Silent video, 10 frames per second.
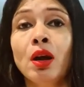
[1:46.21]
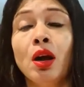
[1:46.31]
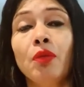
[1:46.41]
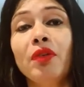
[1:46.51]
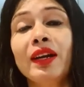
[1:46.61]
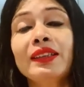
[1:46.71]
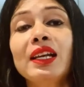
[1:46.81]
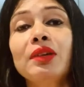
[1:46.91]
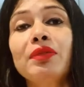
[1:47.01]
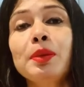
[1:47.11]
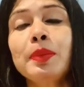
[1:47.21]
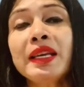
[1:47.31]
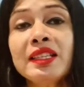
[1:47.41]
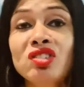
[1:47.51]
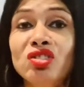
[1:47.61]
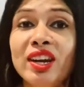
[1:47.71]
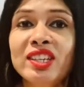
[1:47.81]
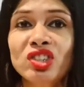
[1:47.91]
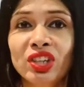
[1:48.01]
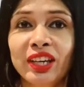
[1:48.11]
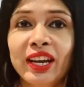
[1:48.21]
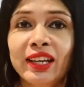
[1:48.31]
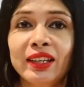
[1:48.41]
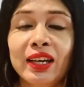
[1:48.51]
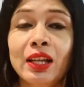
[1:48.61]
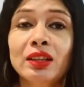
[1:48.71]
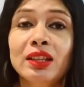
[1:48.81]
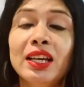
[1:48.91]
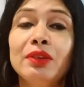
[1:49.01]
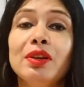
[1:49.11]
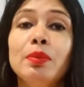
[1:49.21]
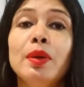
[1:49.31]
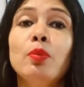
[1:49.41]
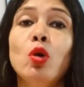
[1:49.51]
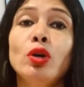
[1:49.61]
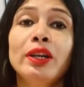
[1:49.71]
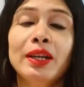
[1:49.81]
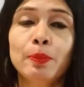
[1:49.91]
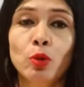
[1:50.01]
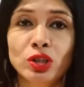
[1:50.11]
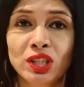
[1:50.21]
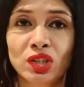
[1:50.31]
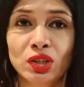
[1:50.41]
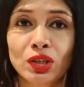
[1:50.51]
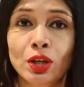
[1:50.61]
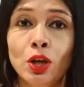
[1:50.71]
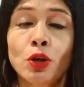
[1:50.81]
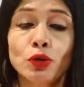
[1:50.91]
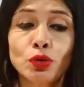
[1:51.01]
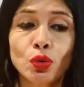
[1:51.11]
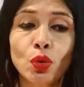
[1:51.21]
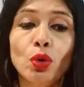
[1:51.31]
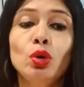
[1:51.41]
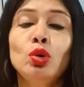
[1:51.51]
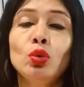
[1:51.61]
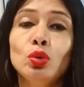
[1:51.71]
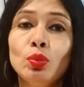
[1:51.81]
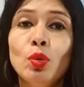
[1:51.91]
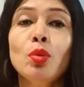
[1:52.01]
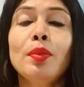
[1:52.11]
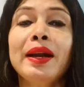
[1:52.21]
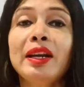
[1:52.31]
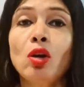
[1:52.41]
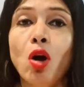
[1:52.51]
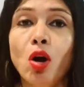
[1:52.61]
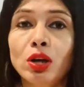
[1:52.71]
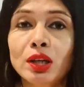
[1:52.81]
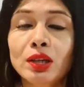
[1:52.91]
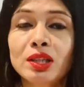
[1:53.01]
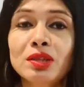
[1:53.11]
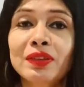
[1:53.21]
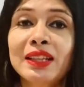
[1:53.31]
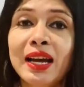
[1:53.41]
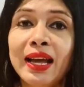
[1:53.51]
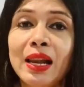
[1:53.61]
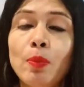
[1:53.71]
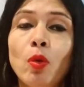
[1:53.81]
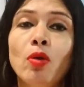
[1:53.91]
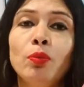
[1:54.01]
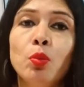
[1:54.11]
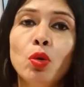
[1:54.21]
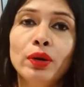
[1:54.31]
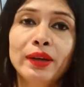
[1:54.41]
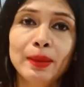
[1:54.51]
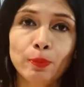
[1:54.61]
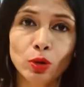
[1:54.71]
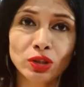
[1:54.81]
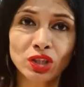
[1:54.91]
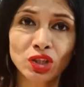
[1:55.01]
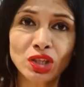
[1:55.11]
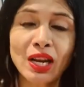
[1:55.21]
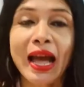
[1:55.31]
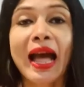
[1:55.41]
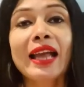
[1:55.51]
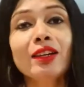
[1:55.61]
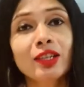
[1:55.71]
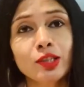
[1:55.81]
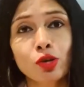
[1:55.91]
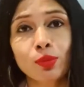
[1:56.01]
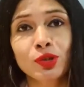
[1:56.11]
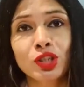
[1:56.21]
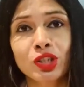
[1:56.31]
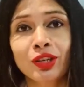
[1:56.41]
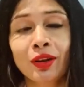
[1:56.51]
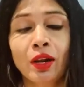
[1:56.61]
Where there will be stretch created, there will be bone deposition. So tooth movement occurs with the help of bone deposition and resorption.